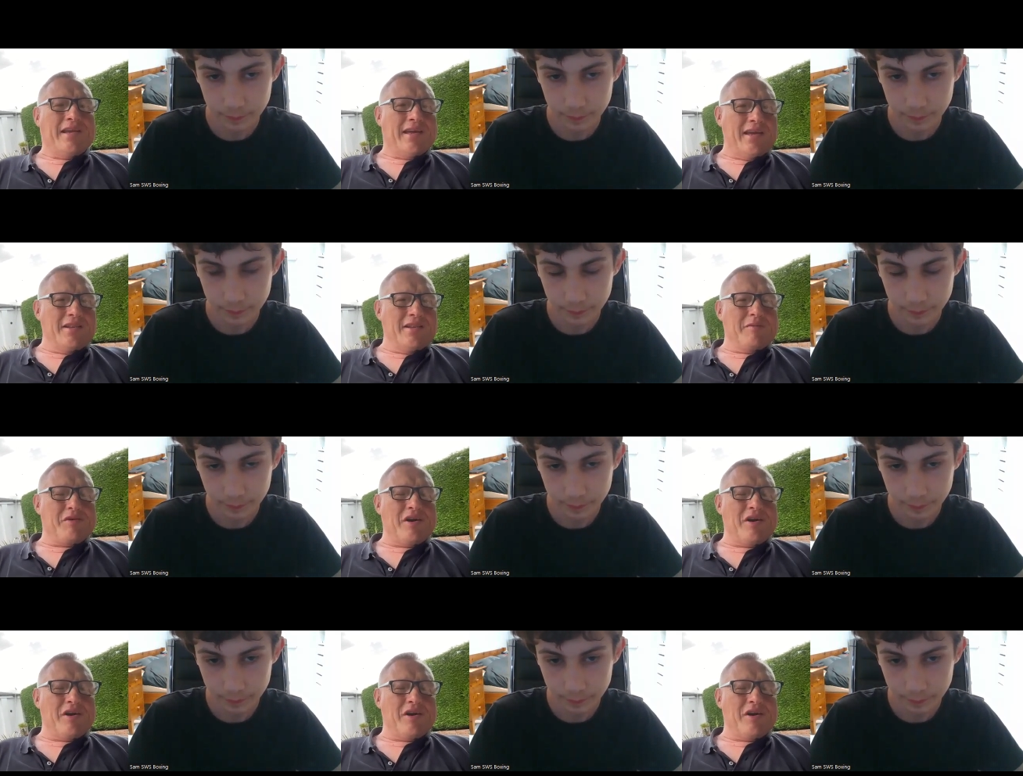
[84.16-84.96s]
Speaker 1: it in the
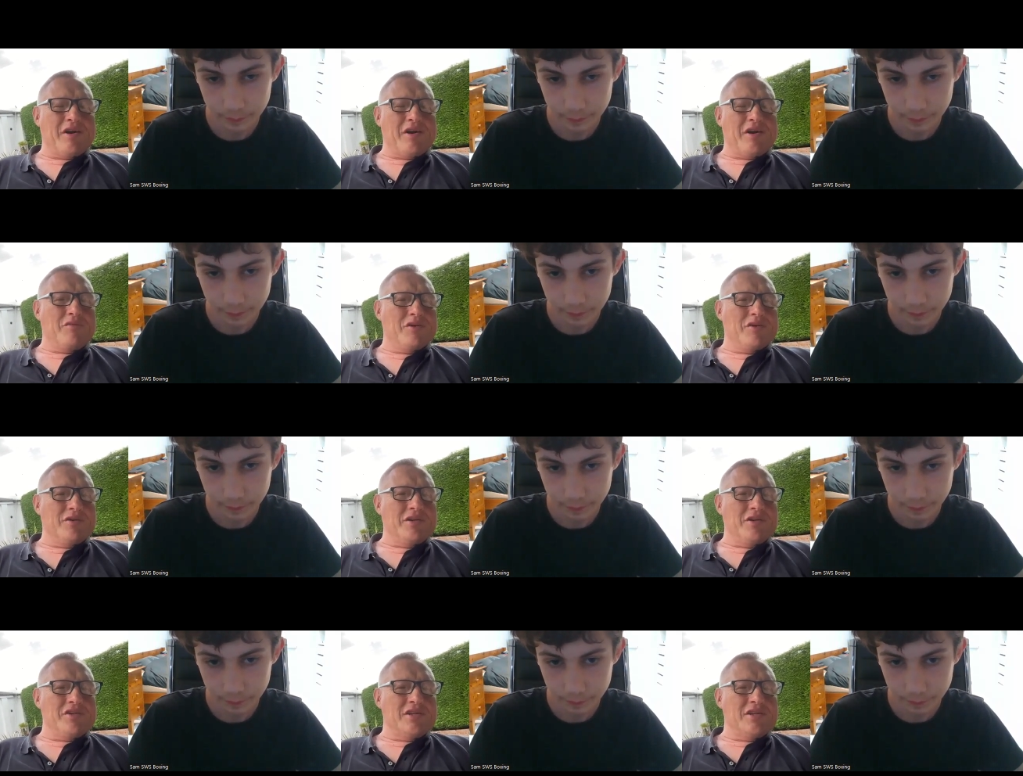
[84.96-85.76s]
pro world.
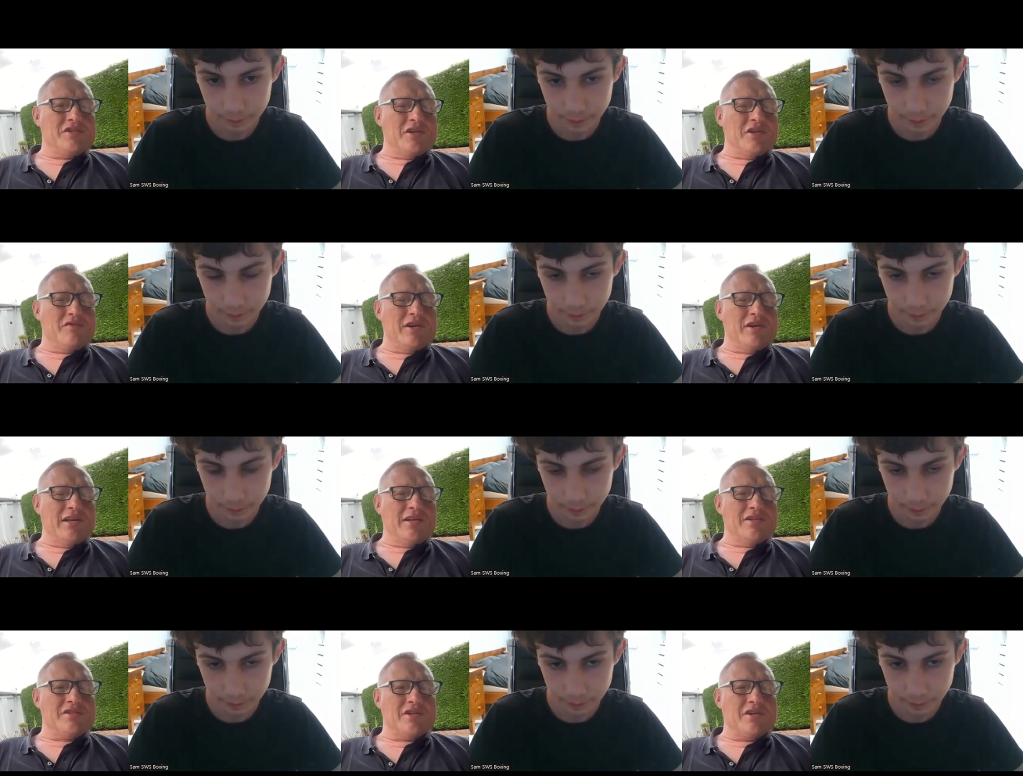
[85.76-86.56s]
He's, he really is
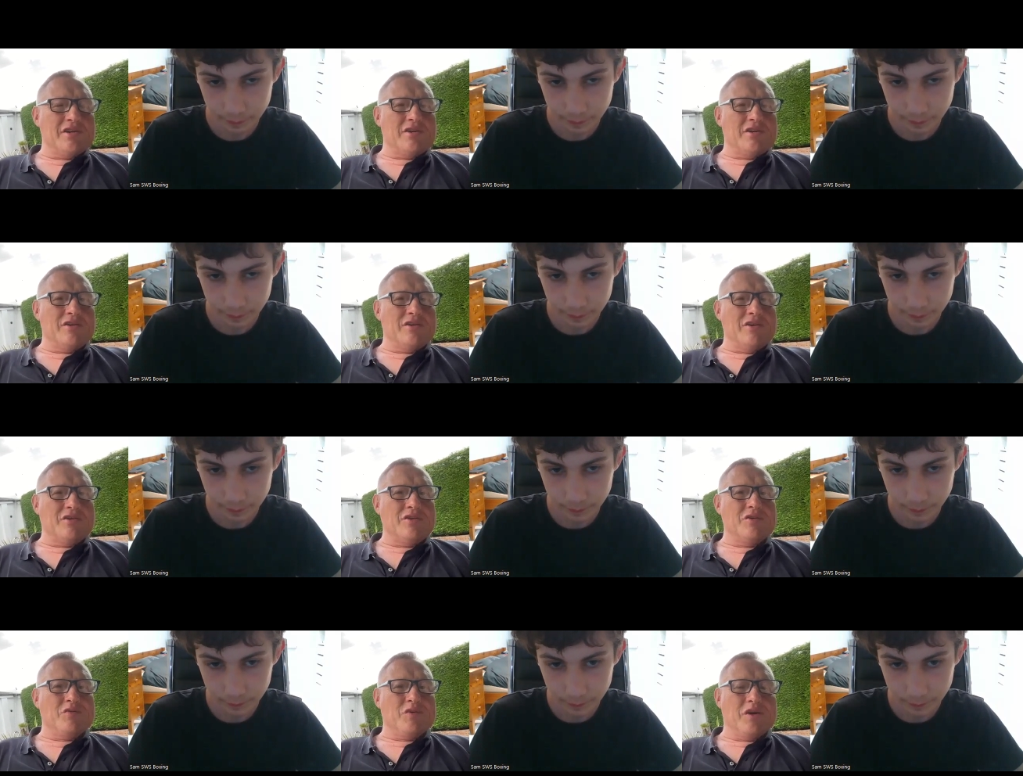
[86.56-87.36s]
a, a good
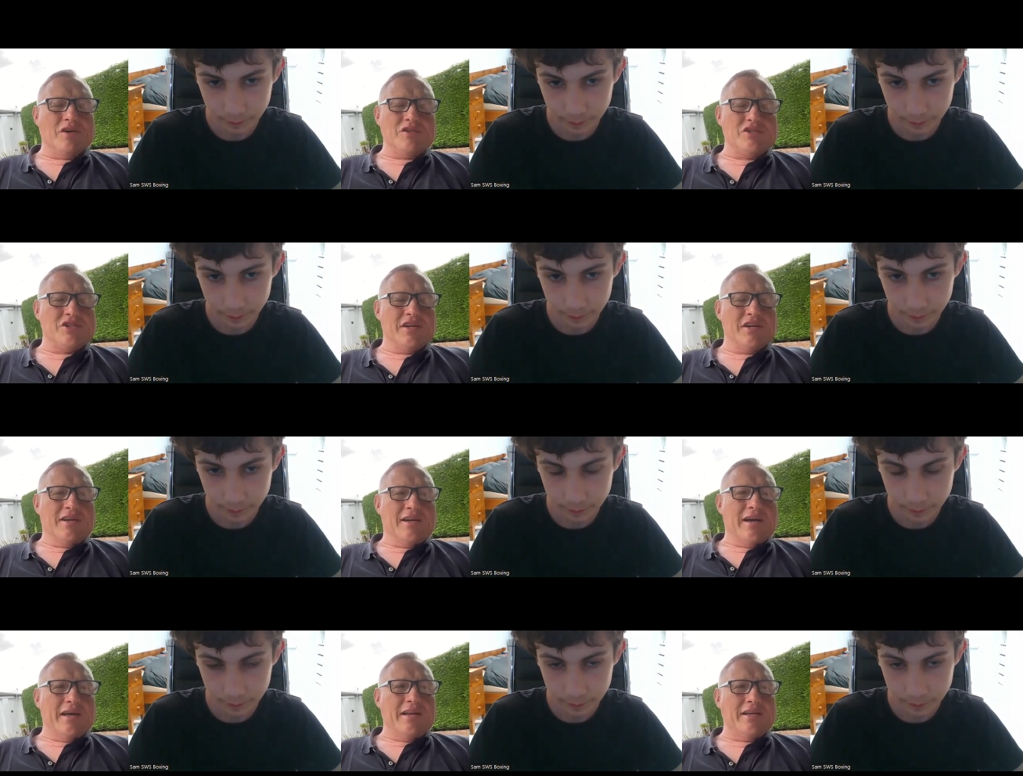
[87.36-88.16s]
watch,
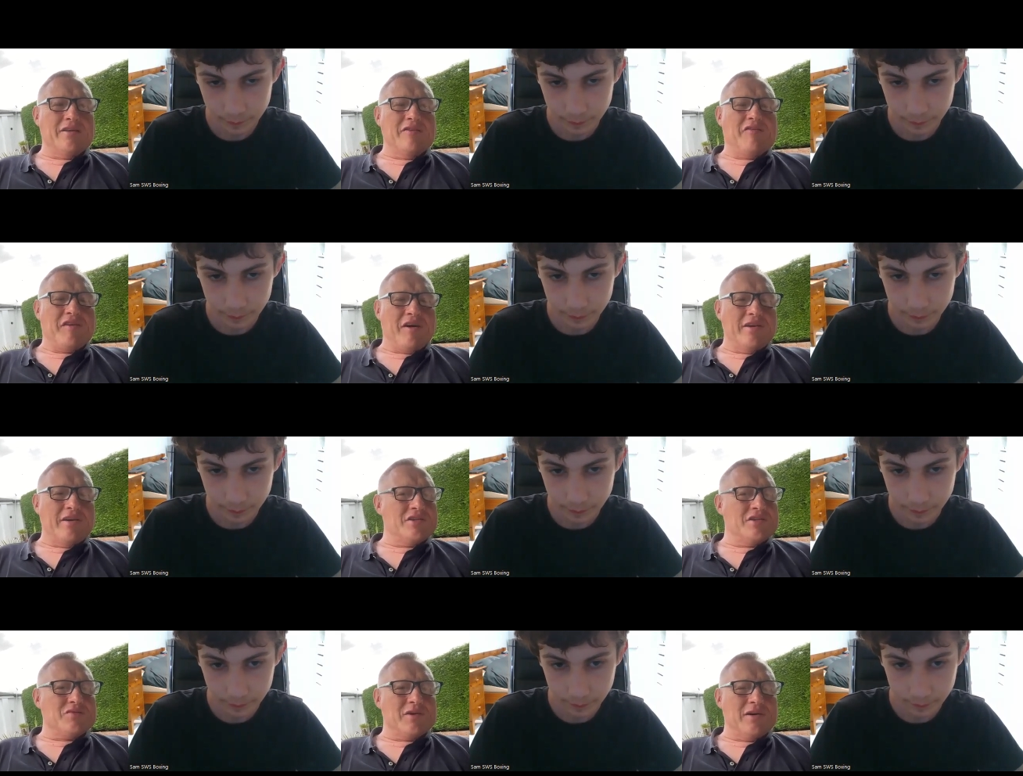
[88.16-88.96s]
and he can fight as
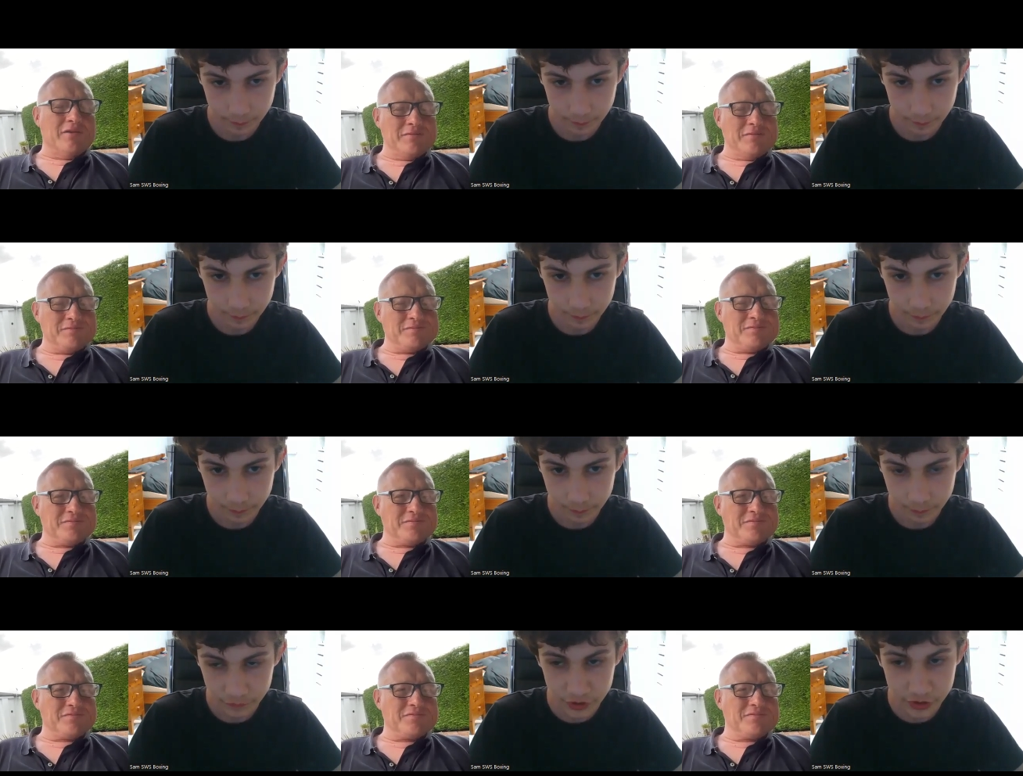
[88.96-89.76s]
well.
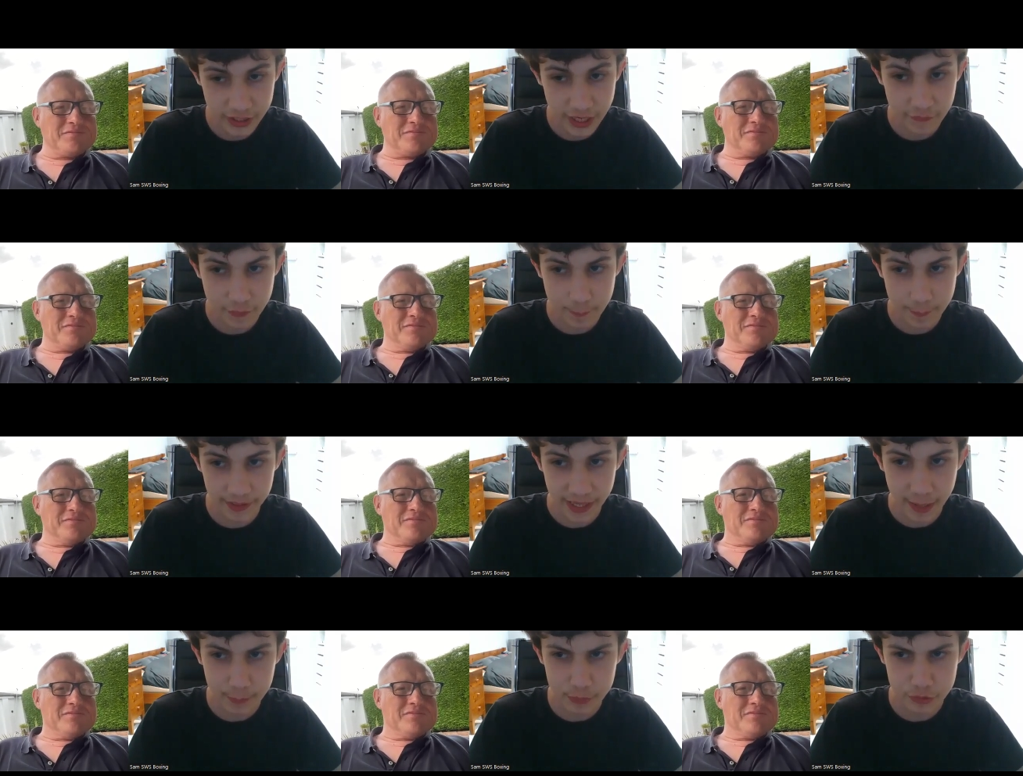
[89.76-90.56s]
Did he
Speaker 2: have a
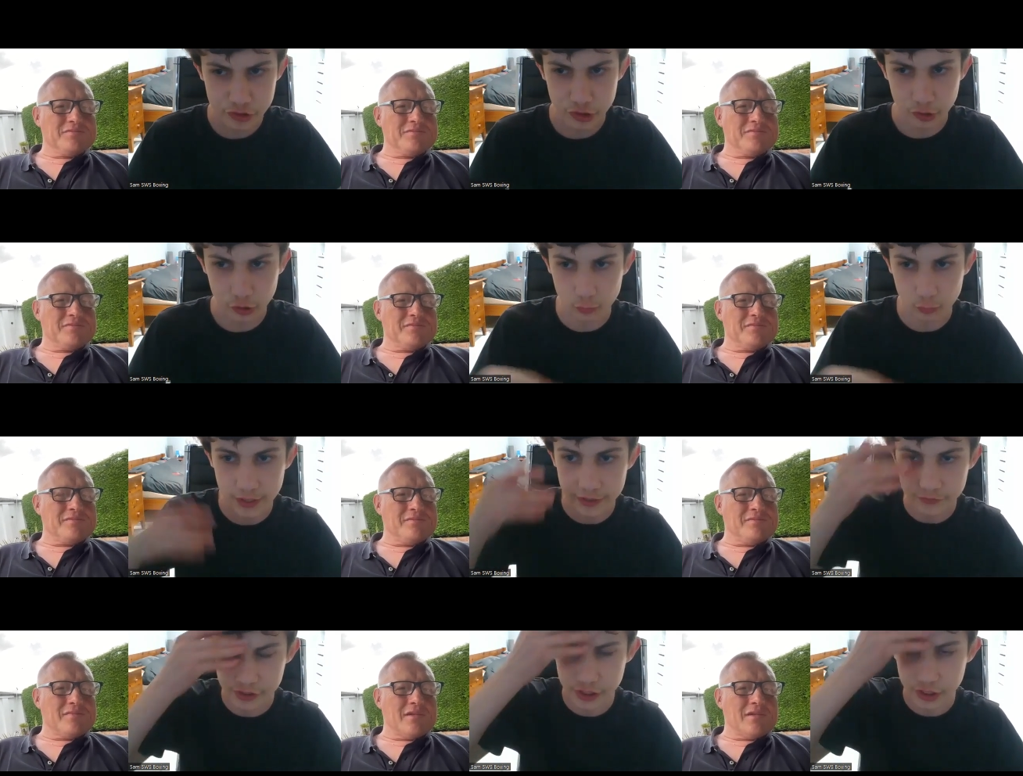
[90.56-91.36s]
big amateur
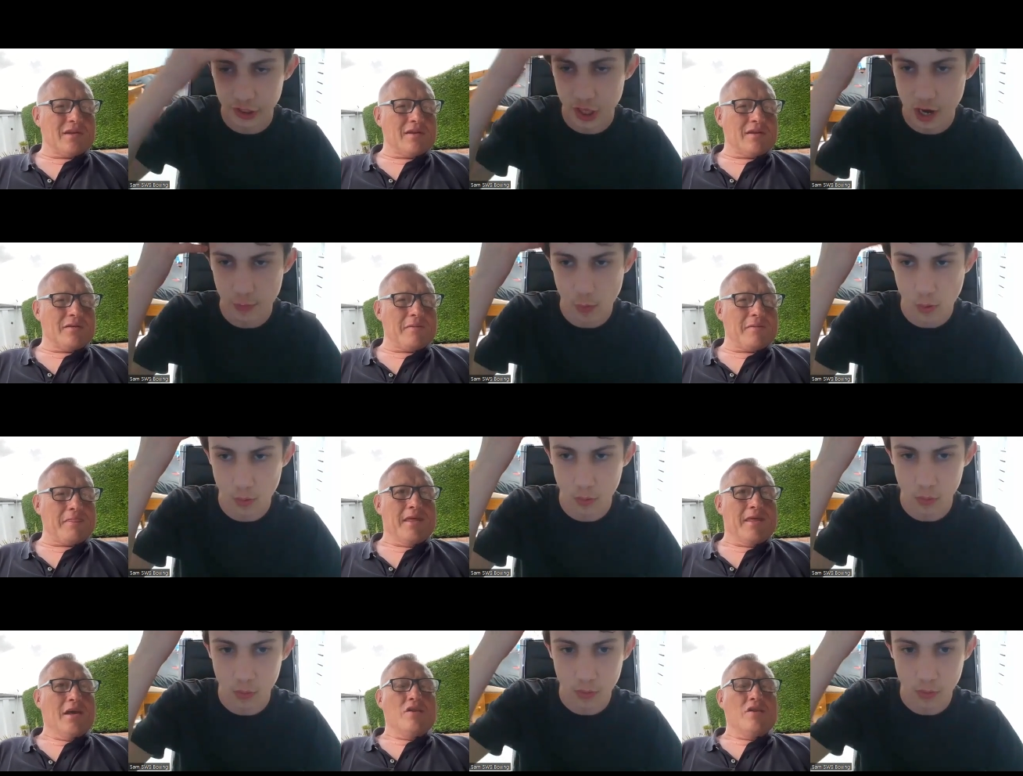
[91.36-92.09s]
career? Do you know? Or